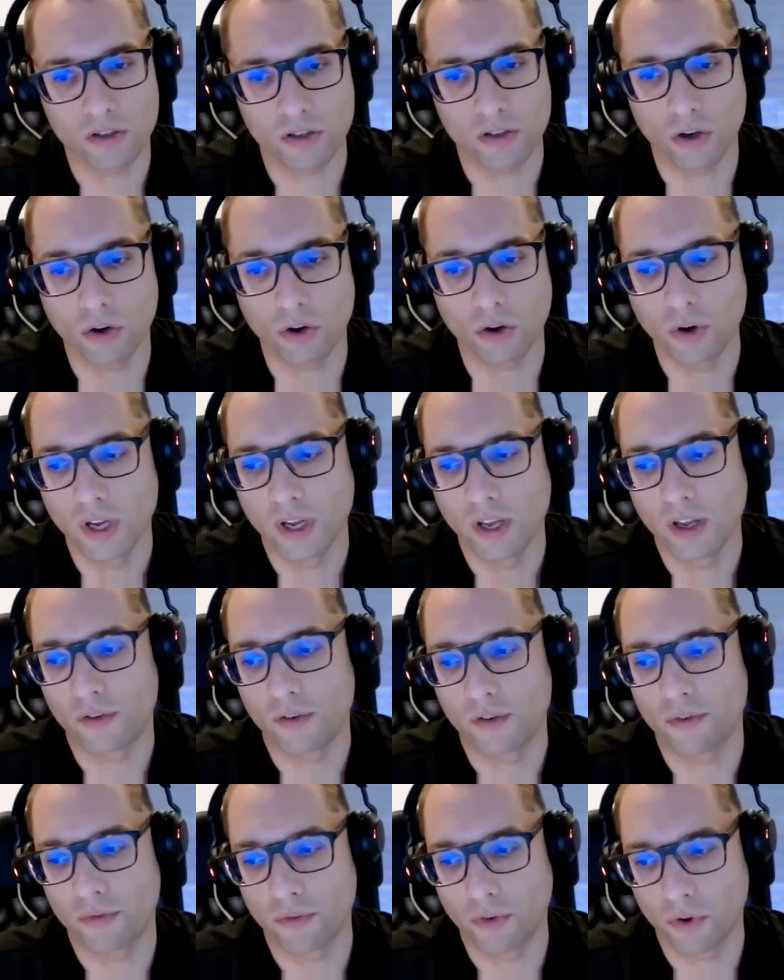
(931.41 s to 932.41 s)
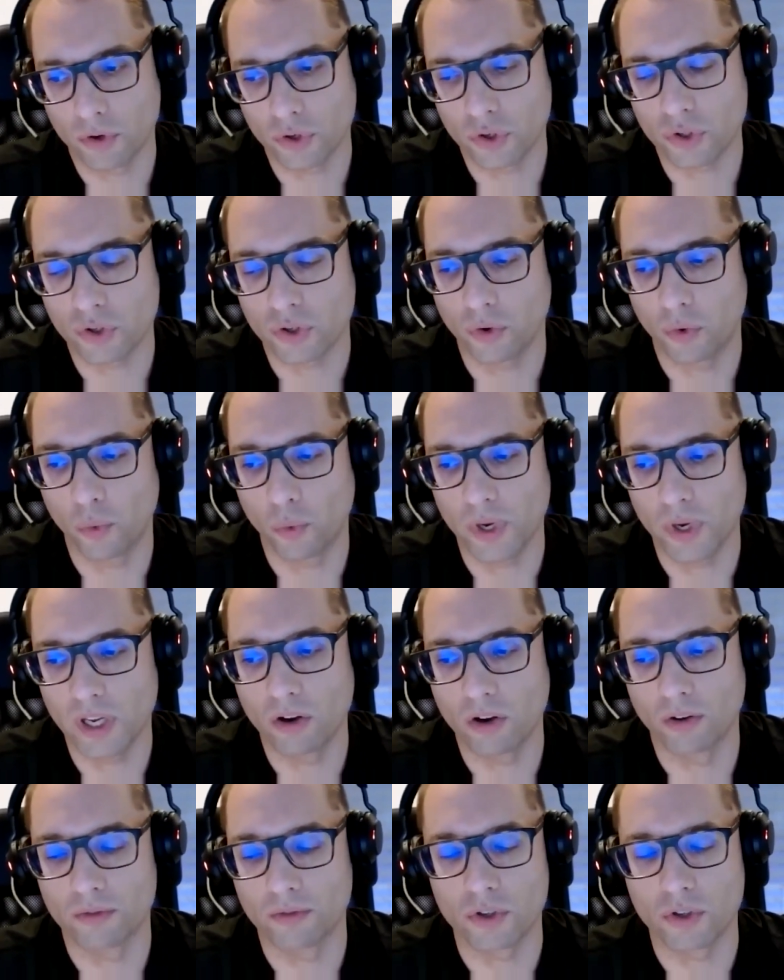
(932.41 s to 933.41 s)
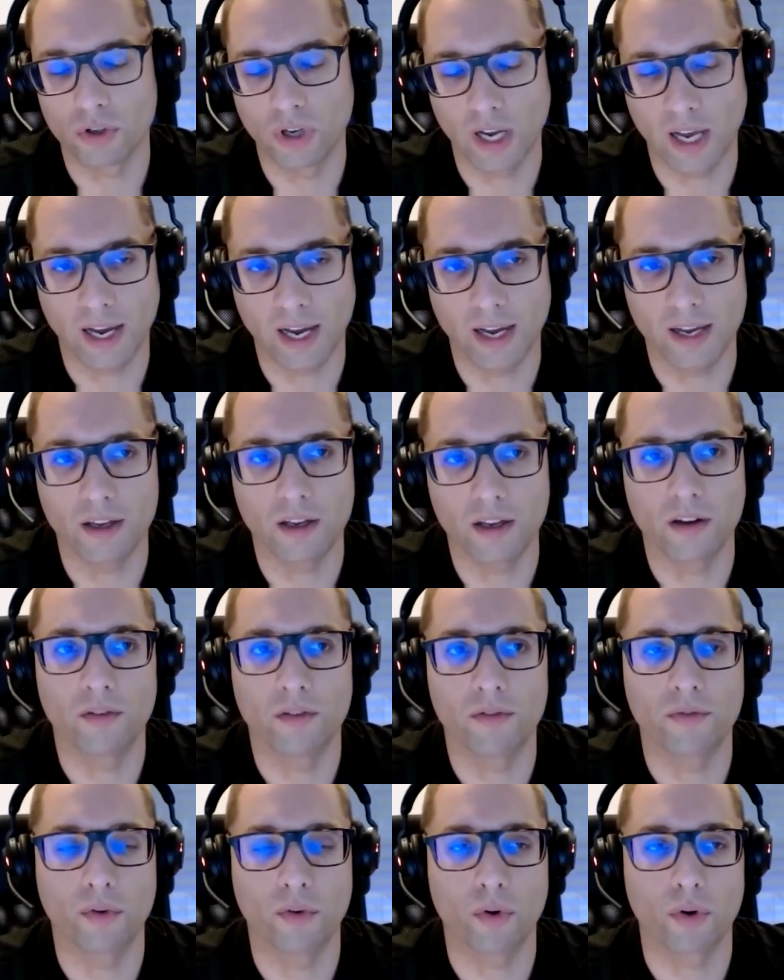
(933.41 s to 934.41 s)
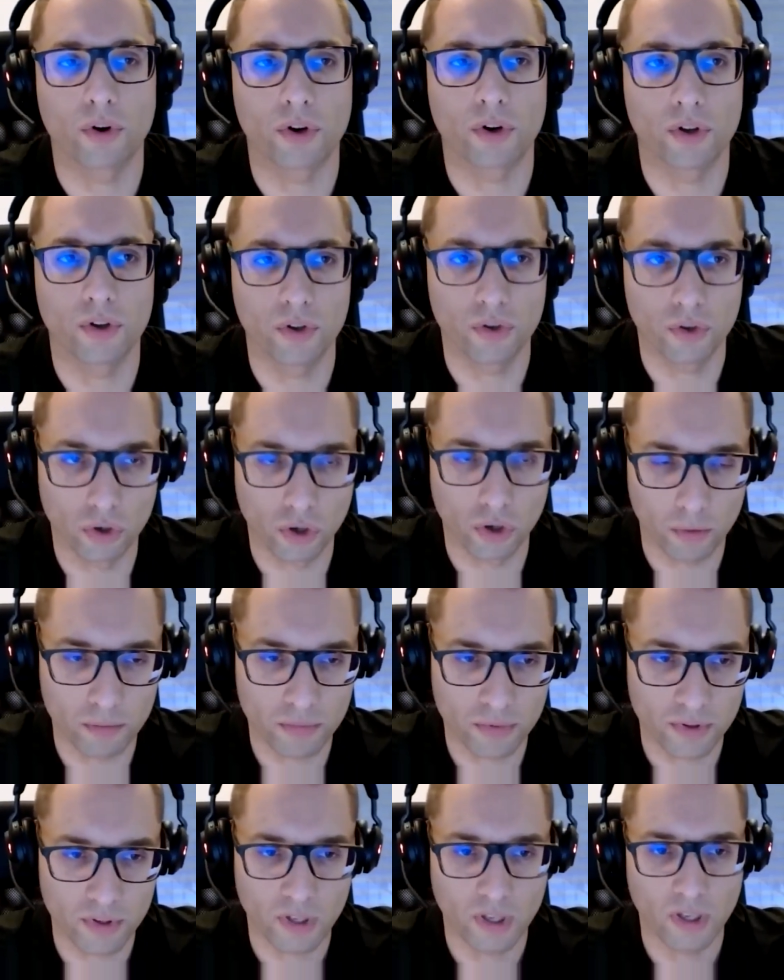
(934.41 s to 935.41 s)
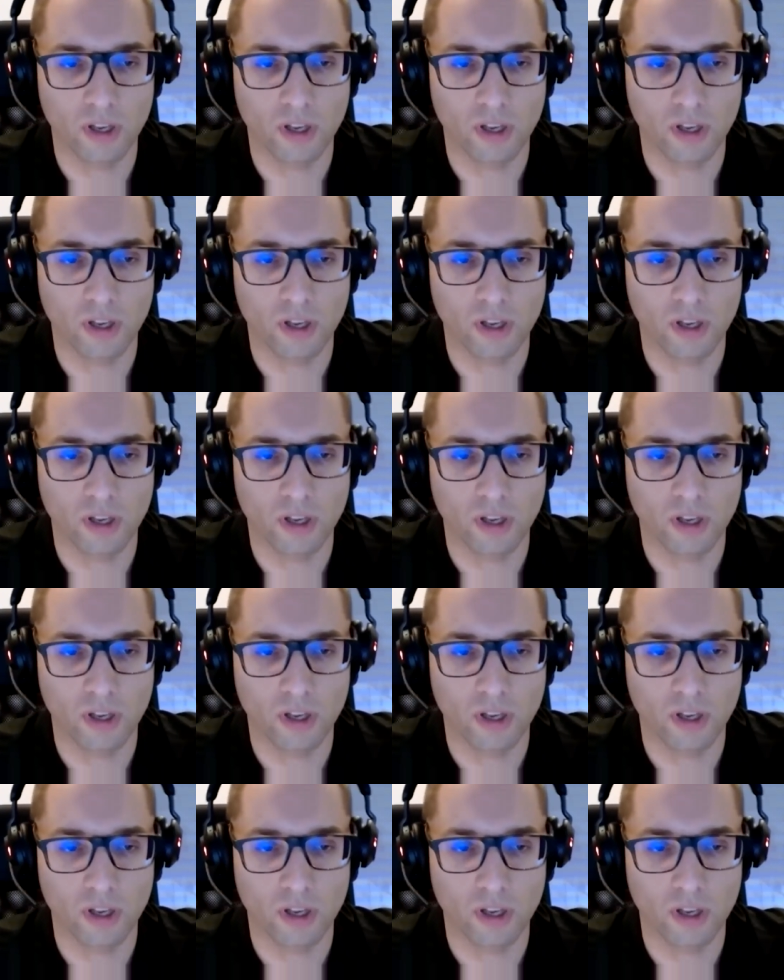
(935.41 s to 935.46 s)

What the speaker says: So first week of July for Europe,